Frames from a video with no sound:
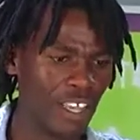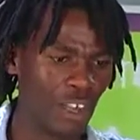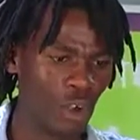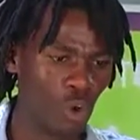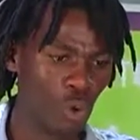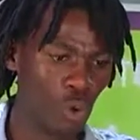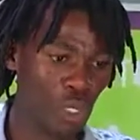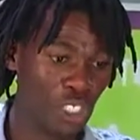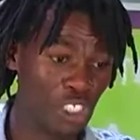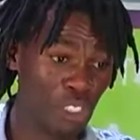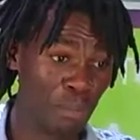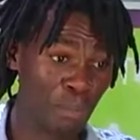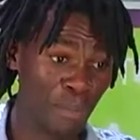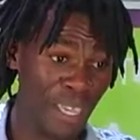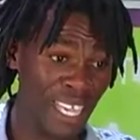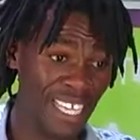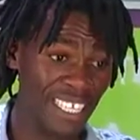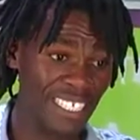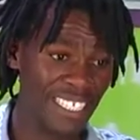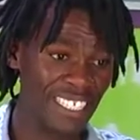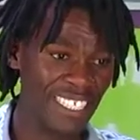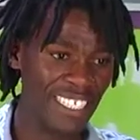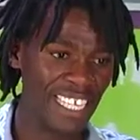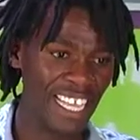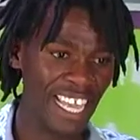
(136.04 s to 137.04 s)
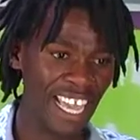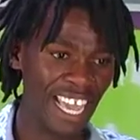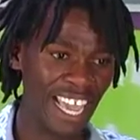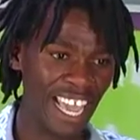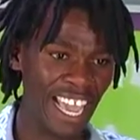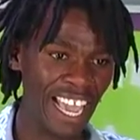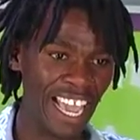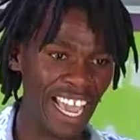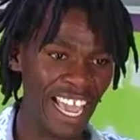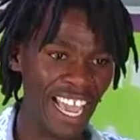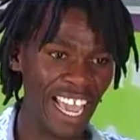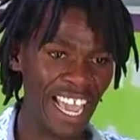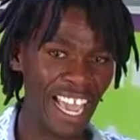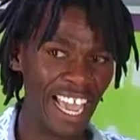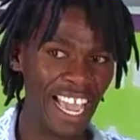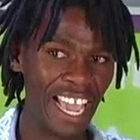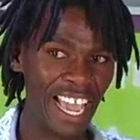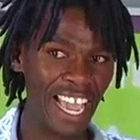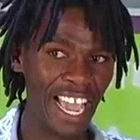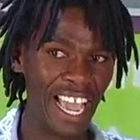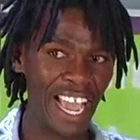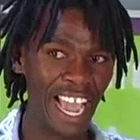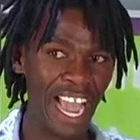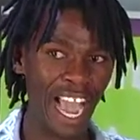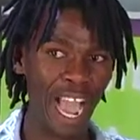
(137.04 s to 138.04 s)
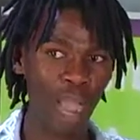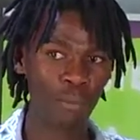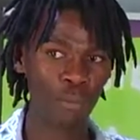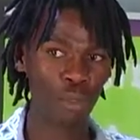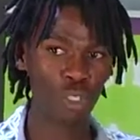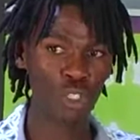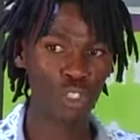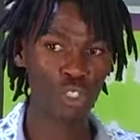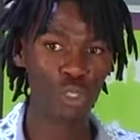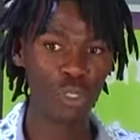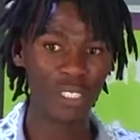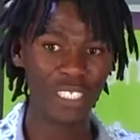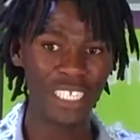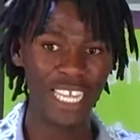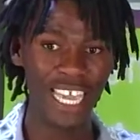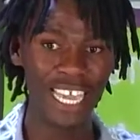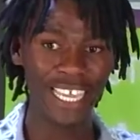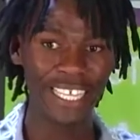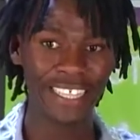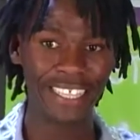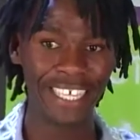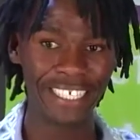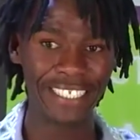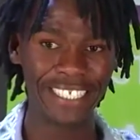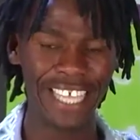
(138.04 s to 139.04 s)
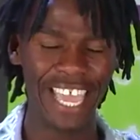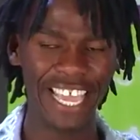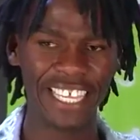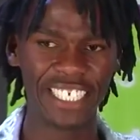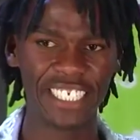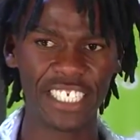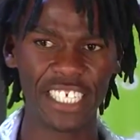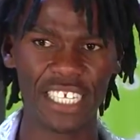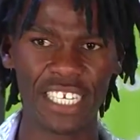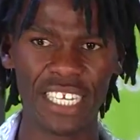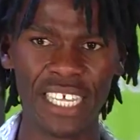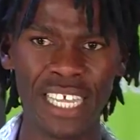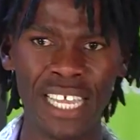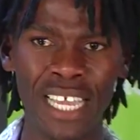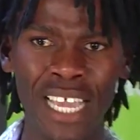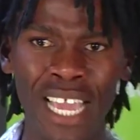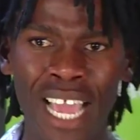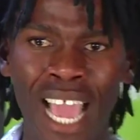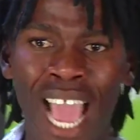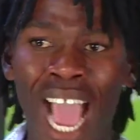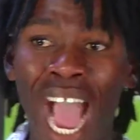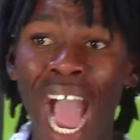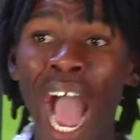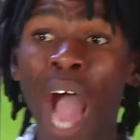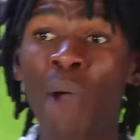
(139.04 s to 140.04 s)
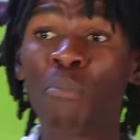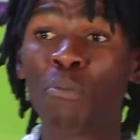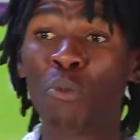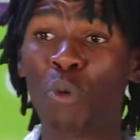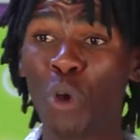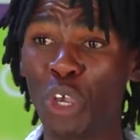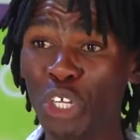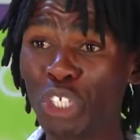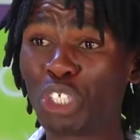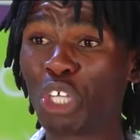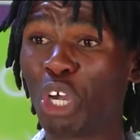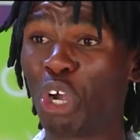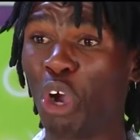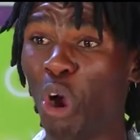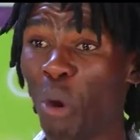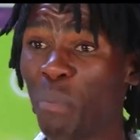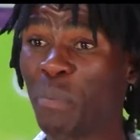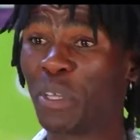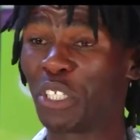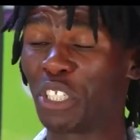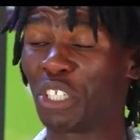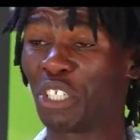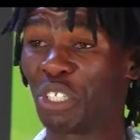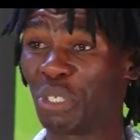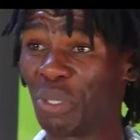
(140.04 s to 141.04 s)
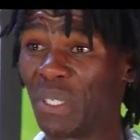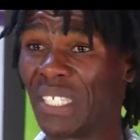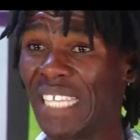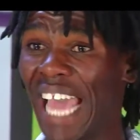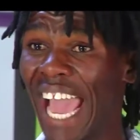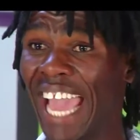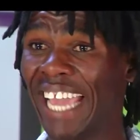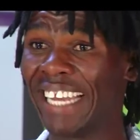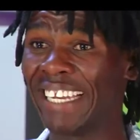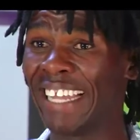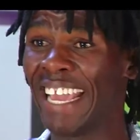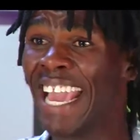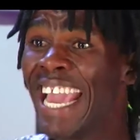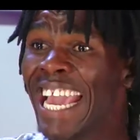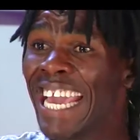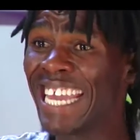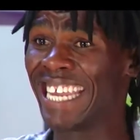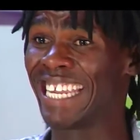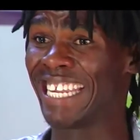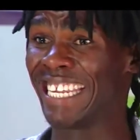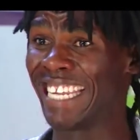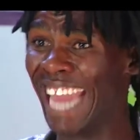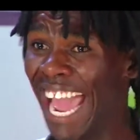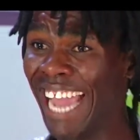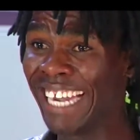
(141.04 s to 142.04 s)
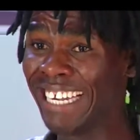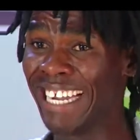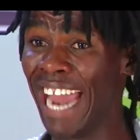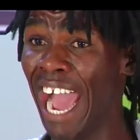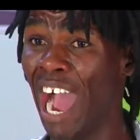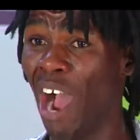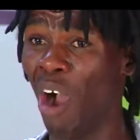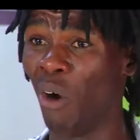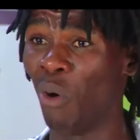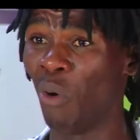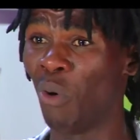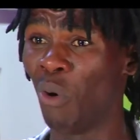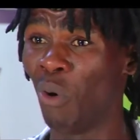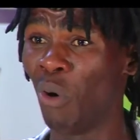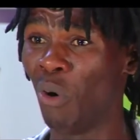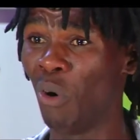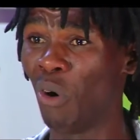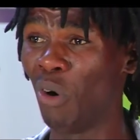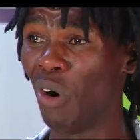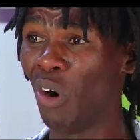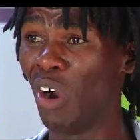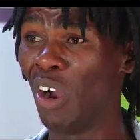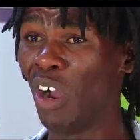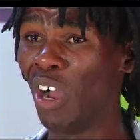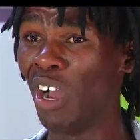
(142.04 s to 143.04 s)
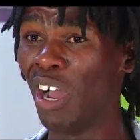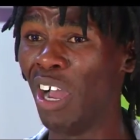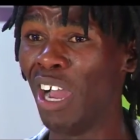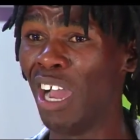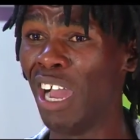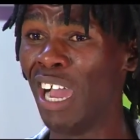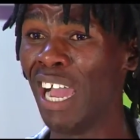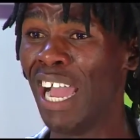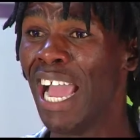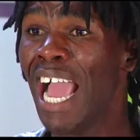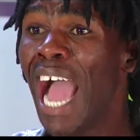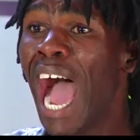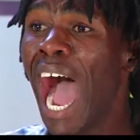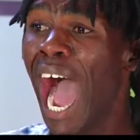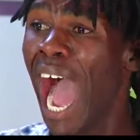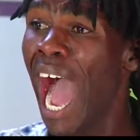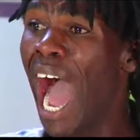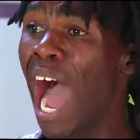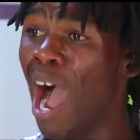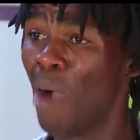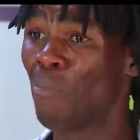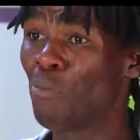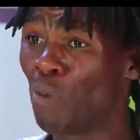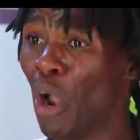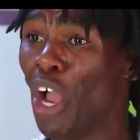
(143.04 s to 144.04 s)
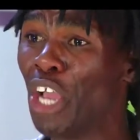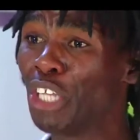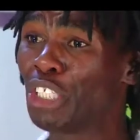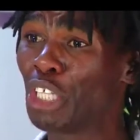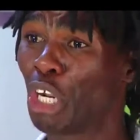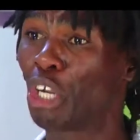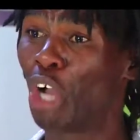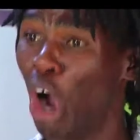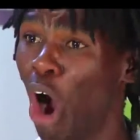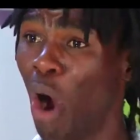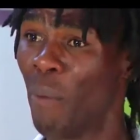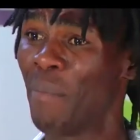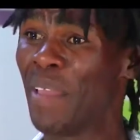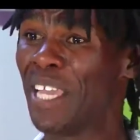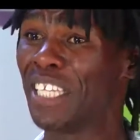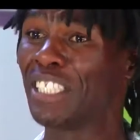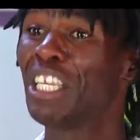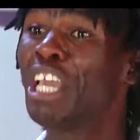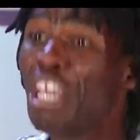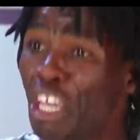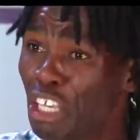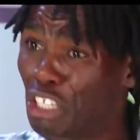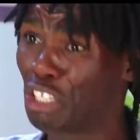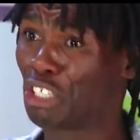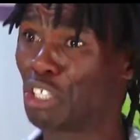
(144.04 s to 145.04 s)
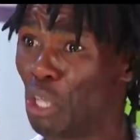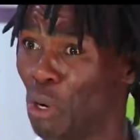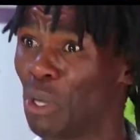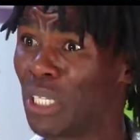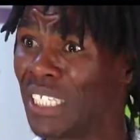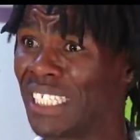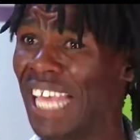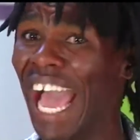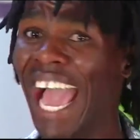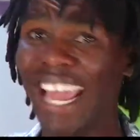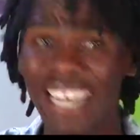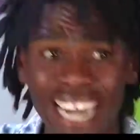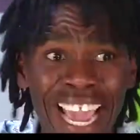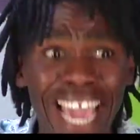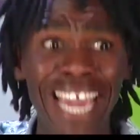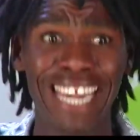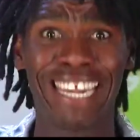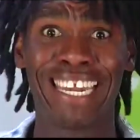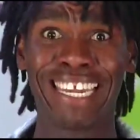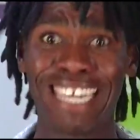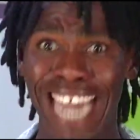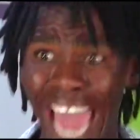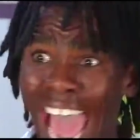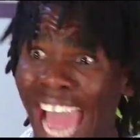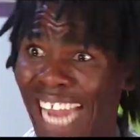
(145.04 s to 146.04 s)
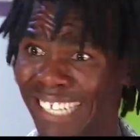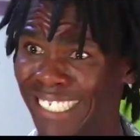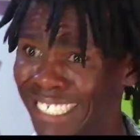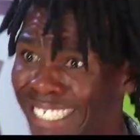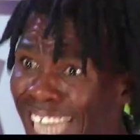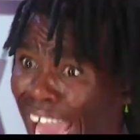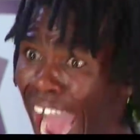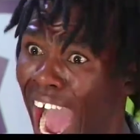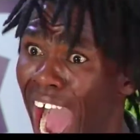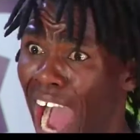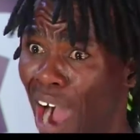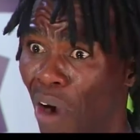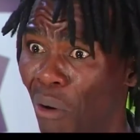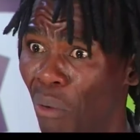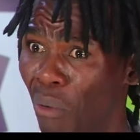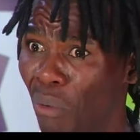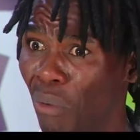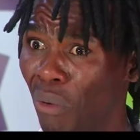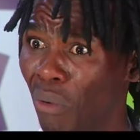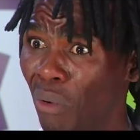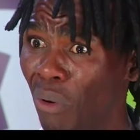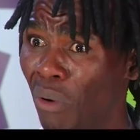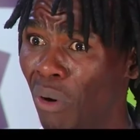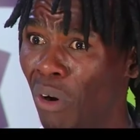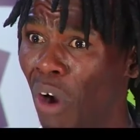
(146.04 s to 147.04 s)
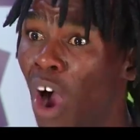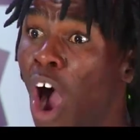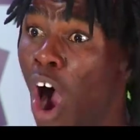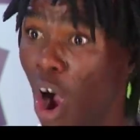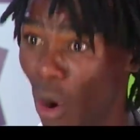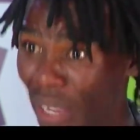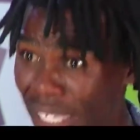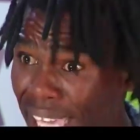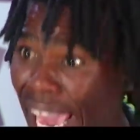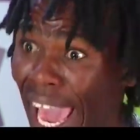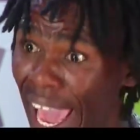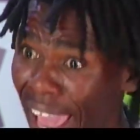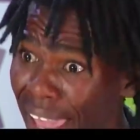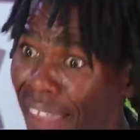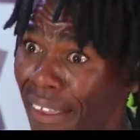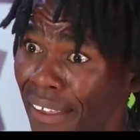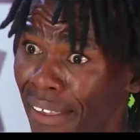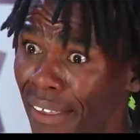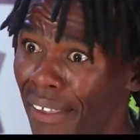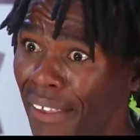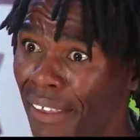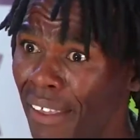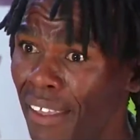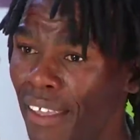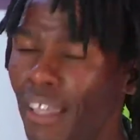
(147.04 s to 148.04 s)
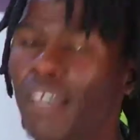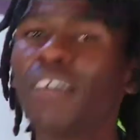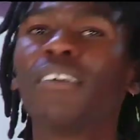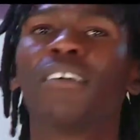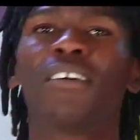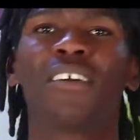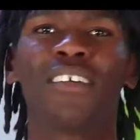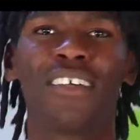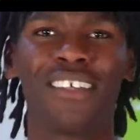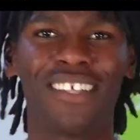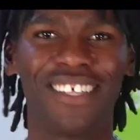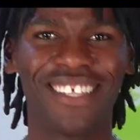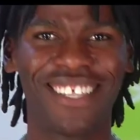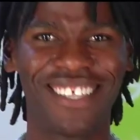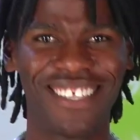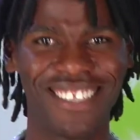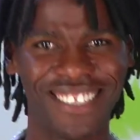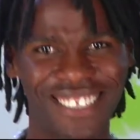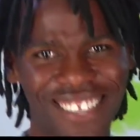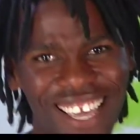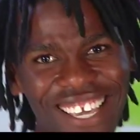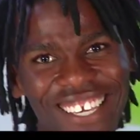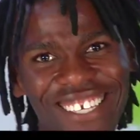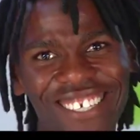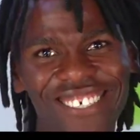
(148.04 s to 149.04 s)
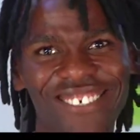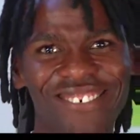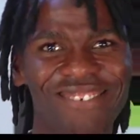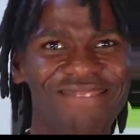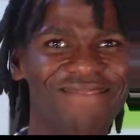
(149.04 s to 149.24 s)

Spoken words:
Which means I'm going to take this action. I'm going to commit suicide right now. I'm going to commit suicide right now. Okay? Thank you.